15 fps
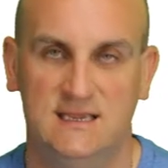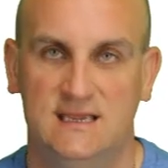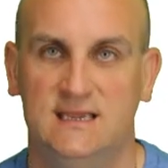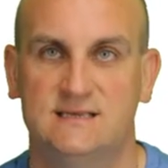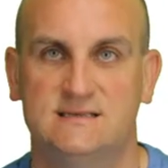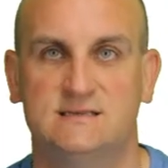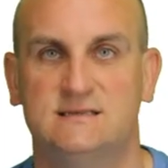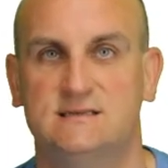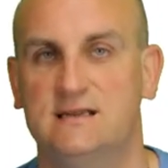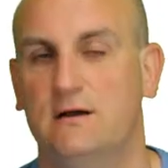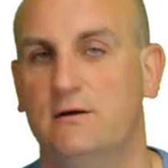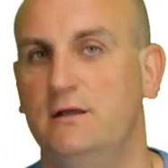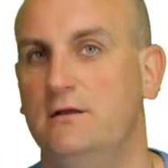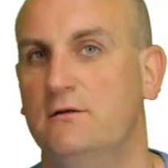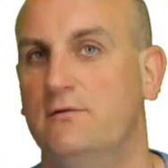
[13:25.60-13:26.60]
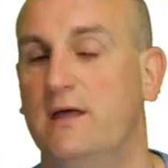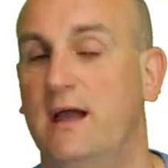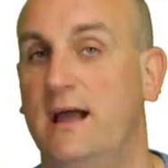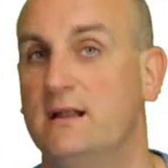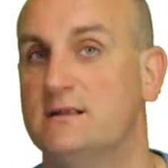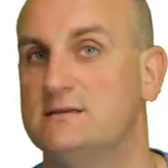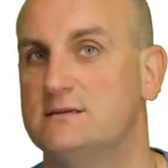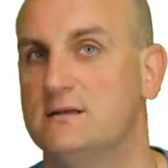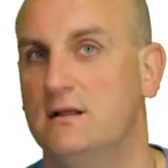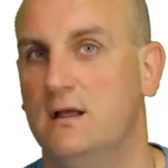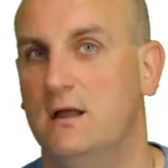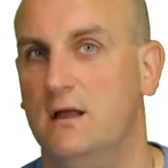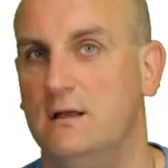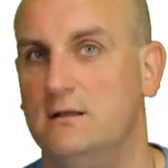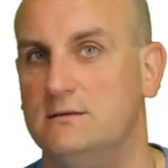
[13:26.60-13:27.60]
is to tell you that
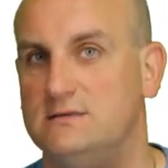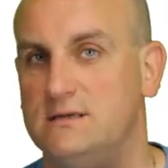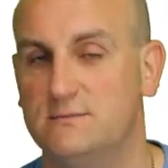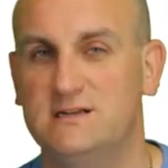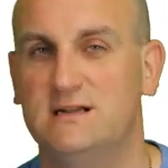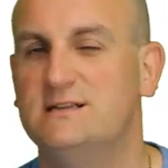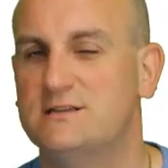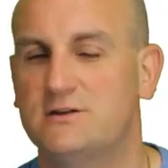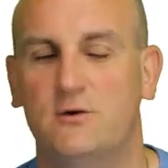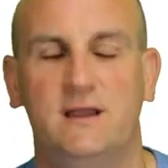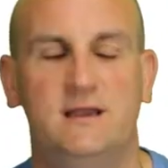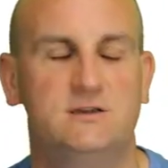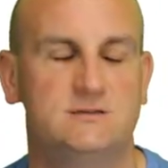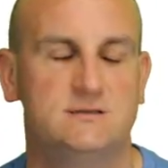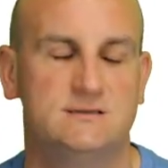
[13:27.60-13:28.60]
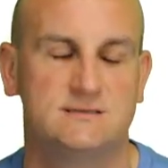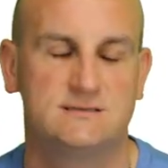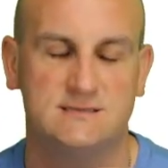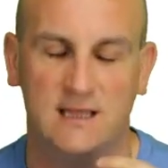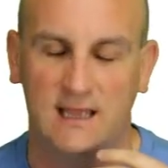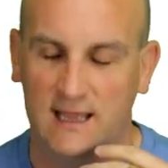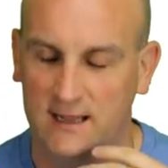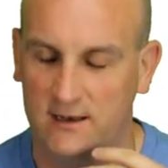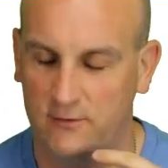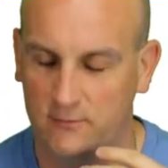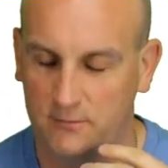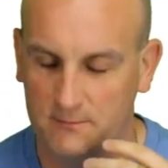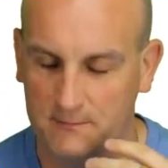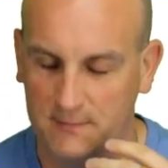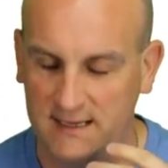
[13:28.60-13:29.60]
uh, simultaneous equations
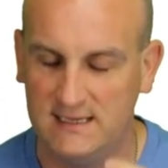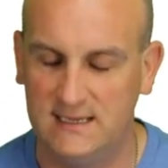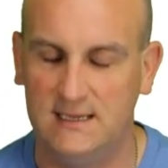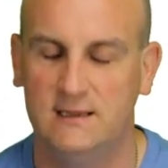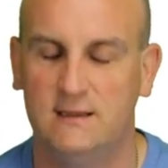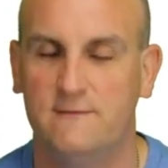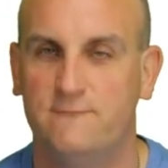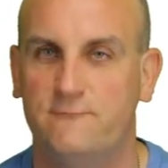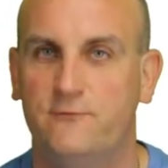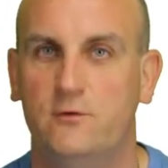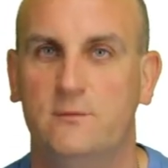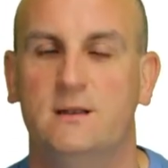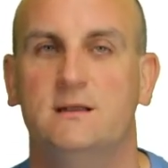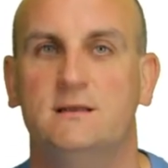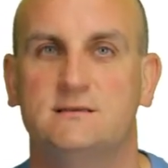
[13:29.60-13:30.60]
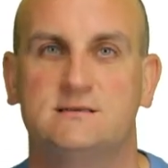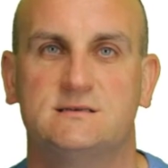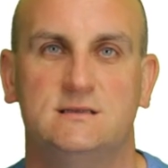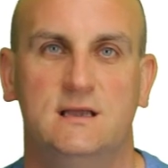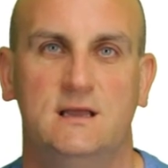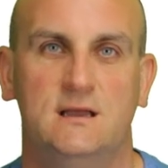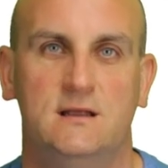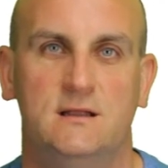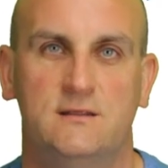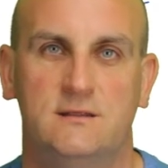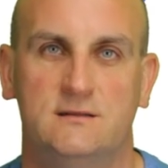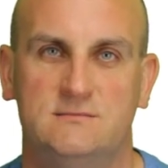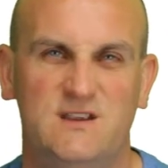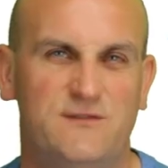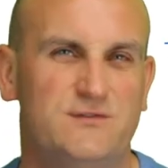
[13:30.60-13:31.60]
and making formulas, uh,
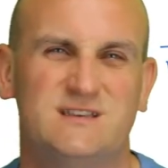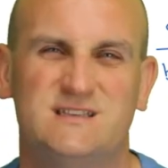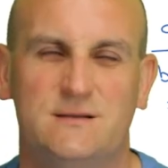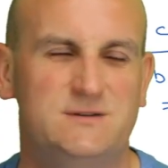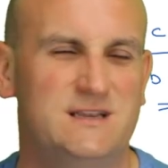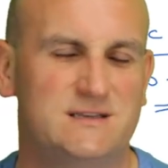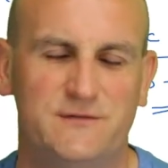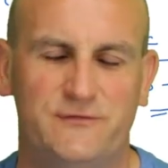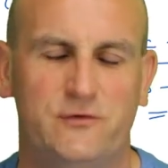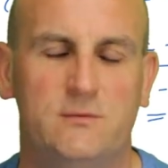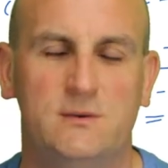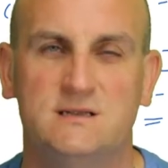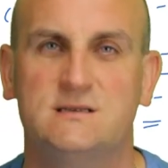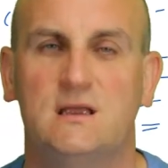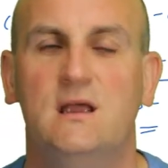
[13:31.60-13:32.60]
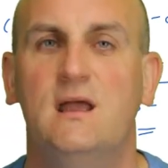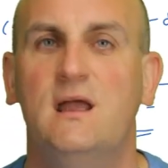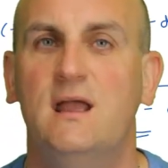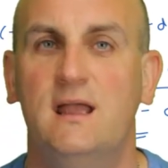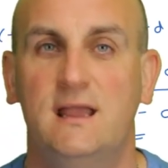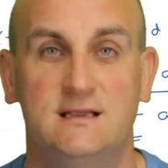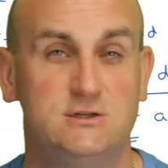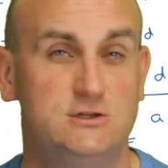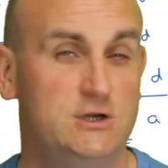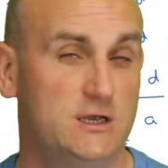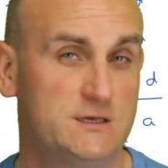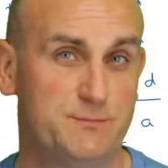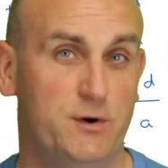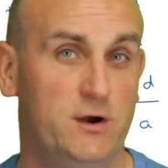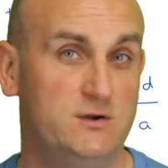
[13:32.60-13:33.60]
the different subjects of formulas, is
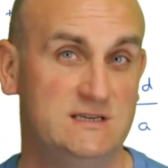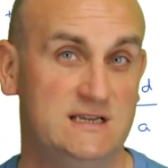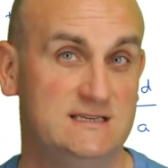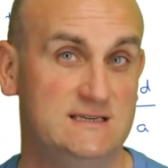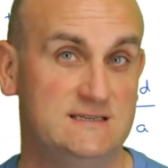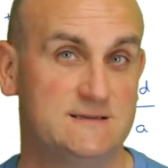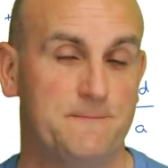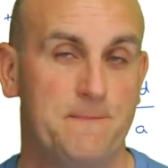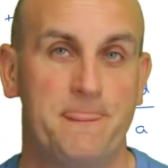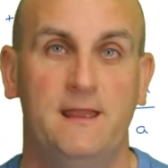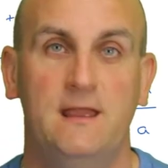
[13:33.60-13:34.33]
just processes.